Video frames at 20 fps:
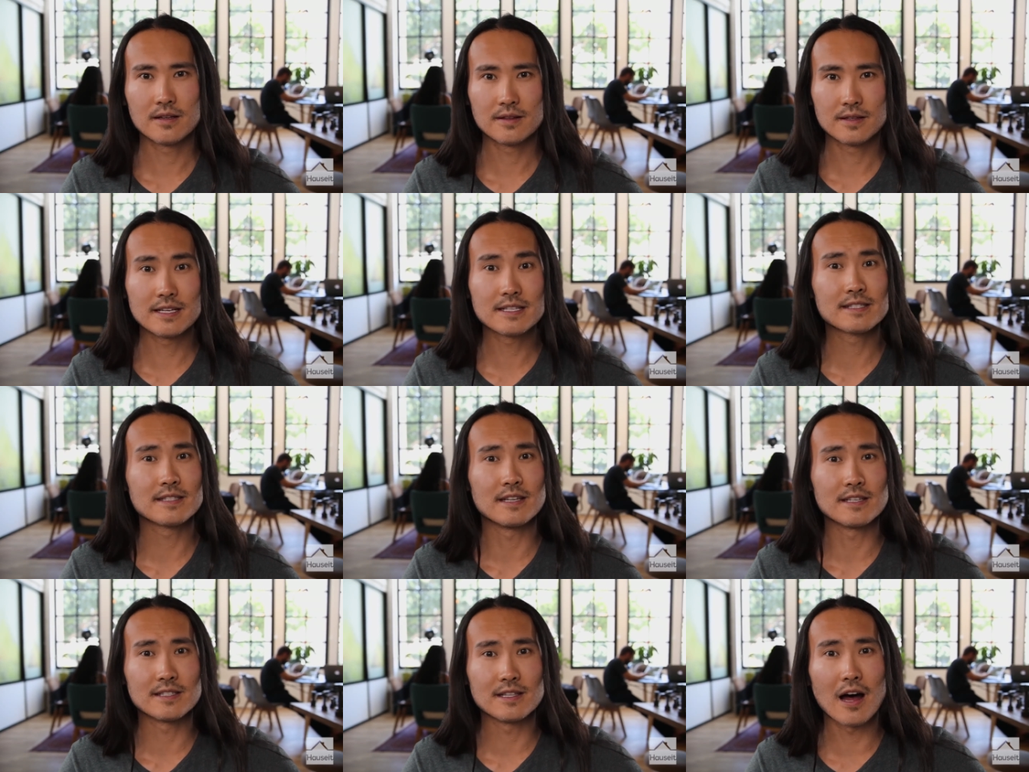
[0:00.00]

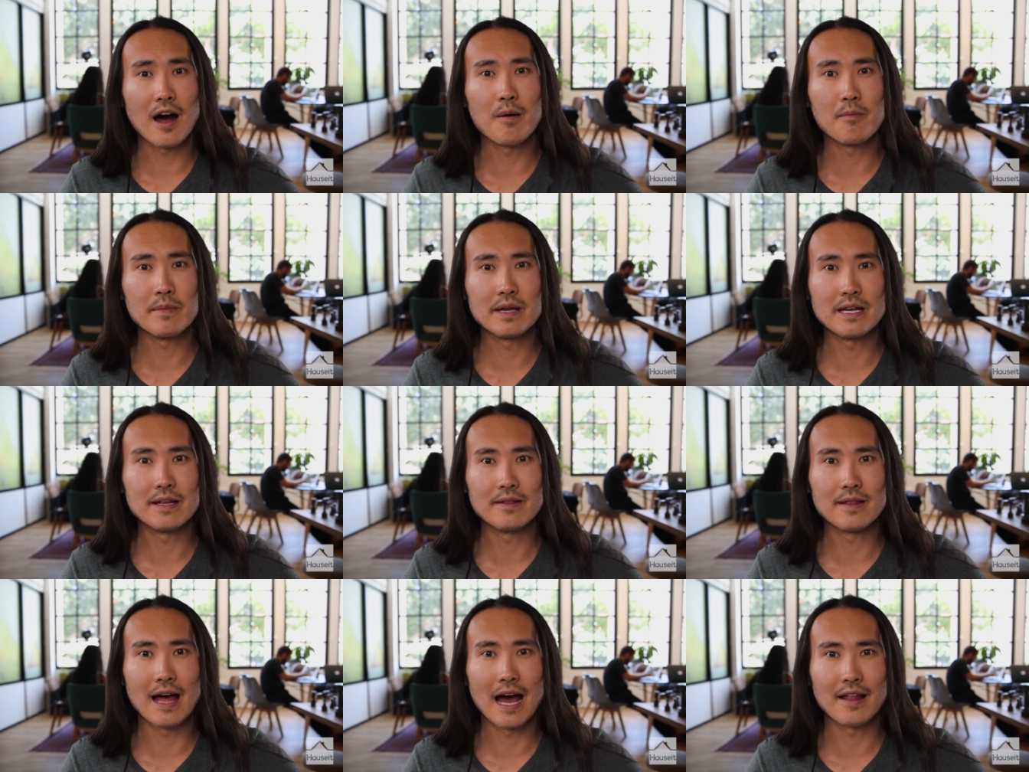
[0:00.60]
this does not
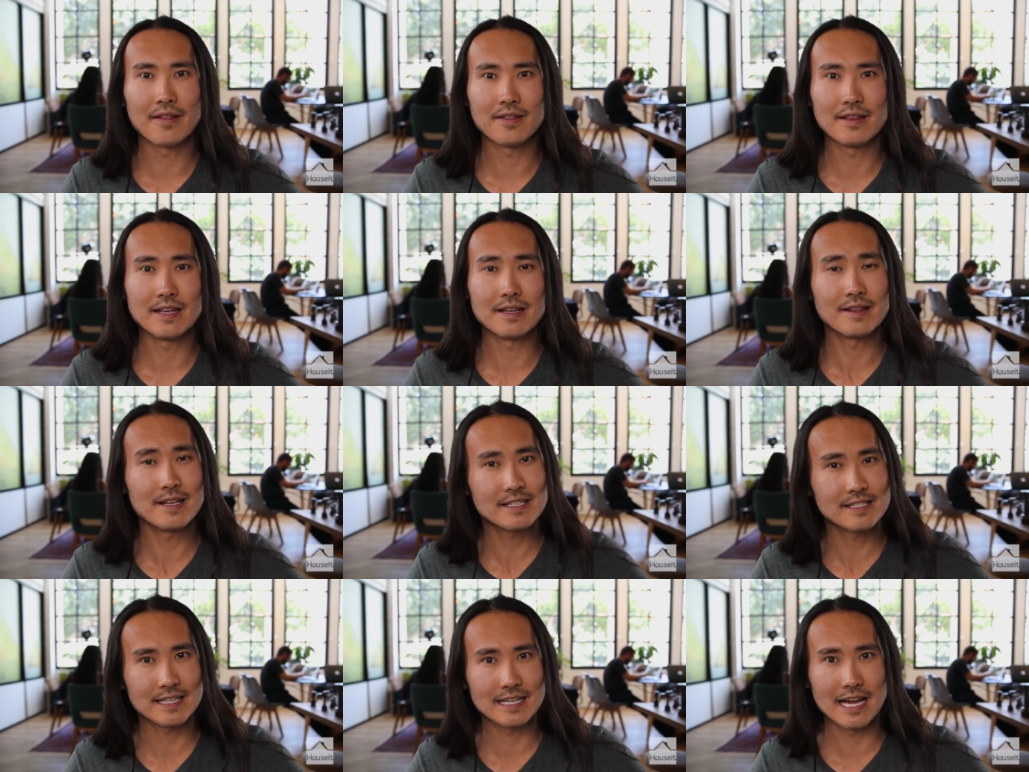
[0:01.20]
mean that the
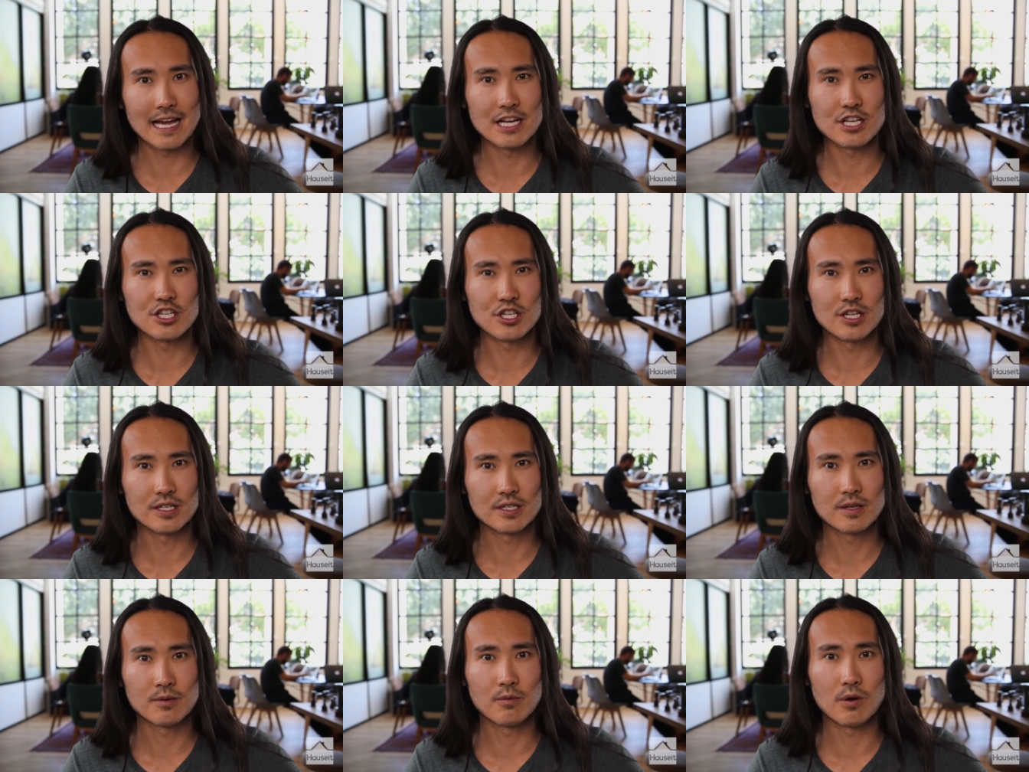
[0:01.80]
listing
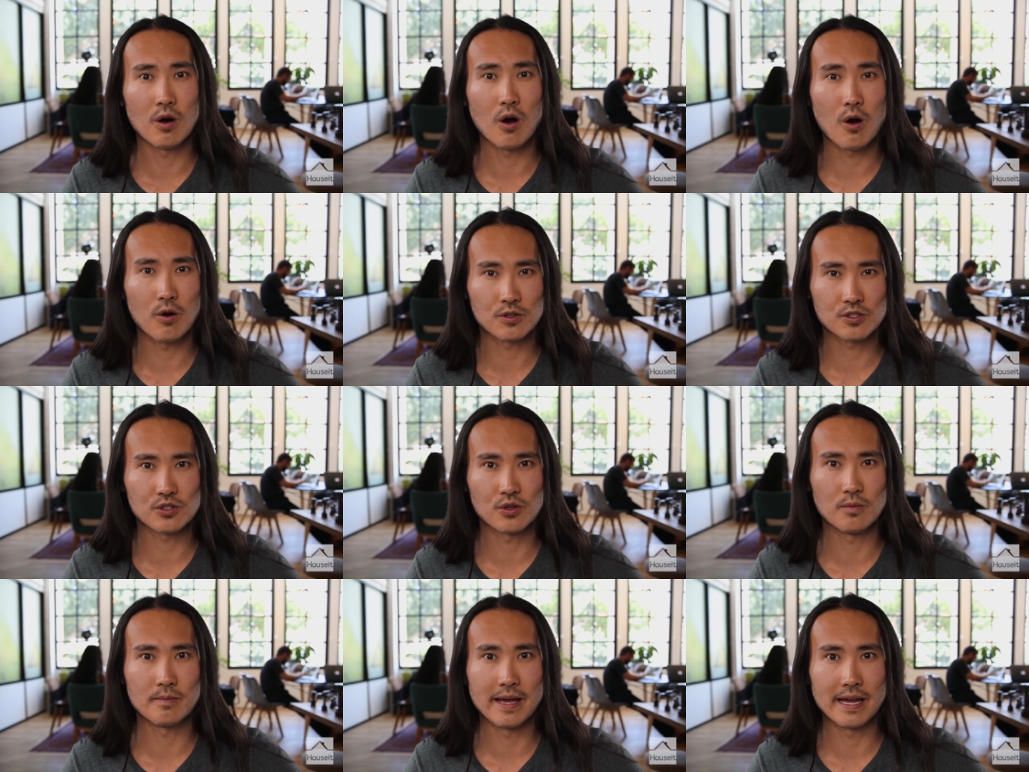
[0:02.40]
agent will
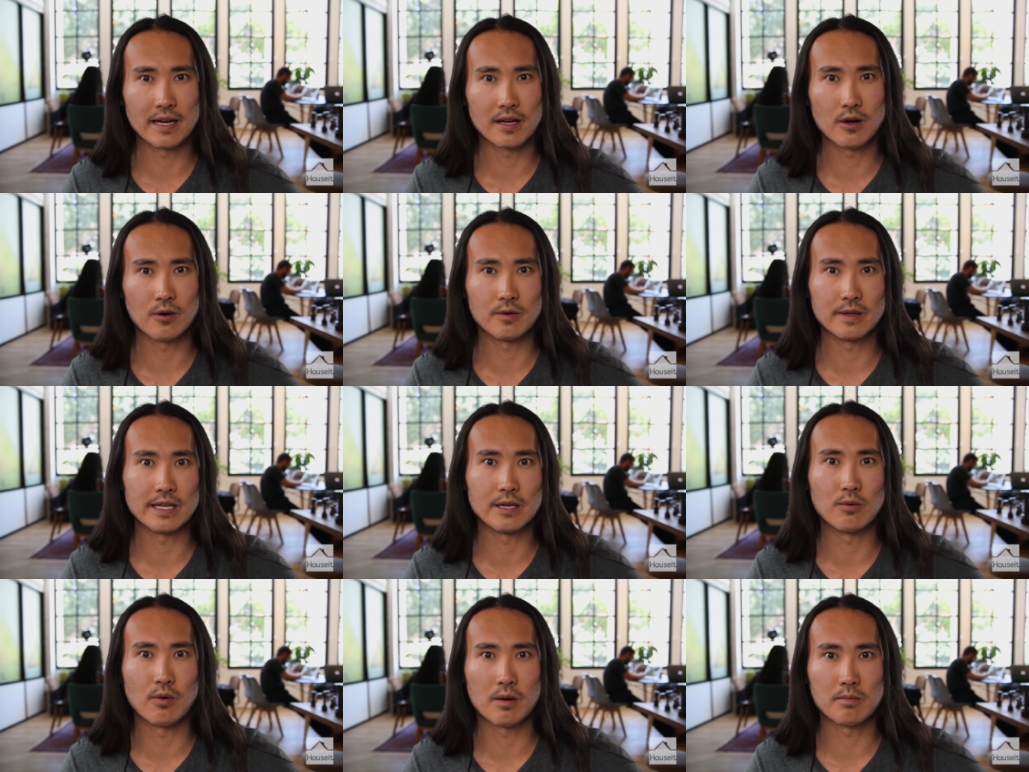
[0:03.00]
also make
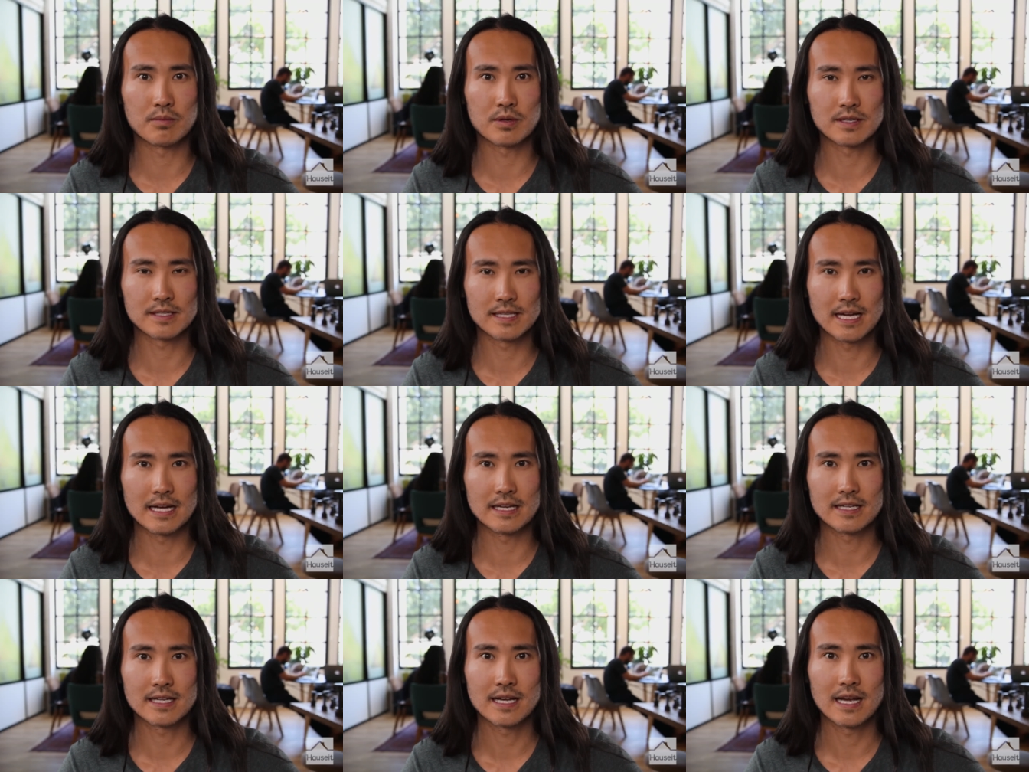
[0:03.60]
only
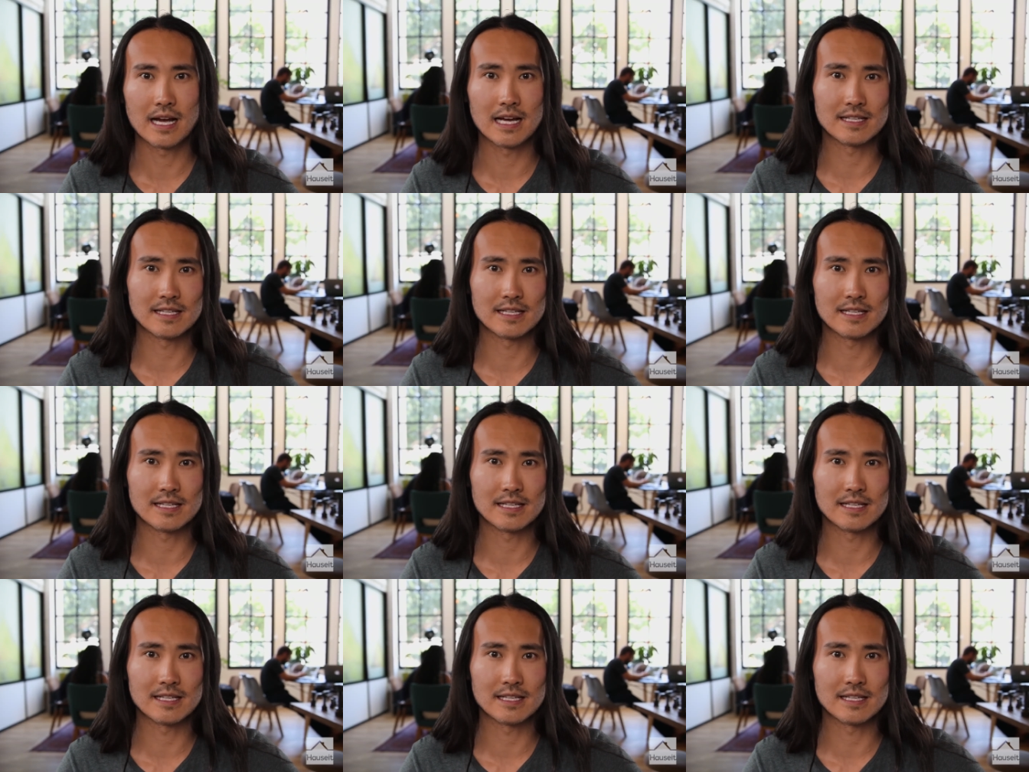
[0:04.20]
1%.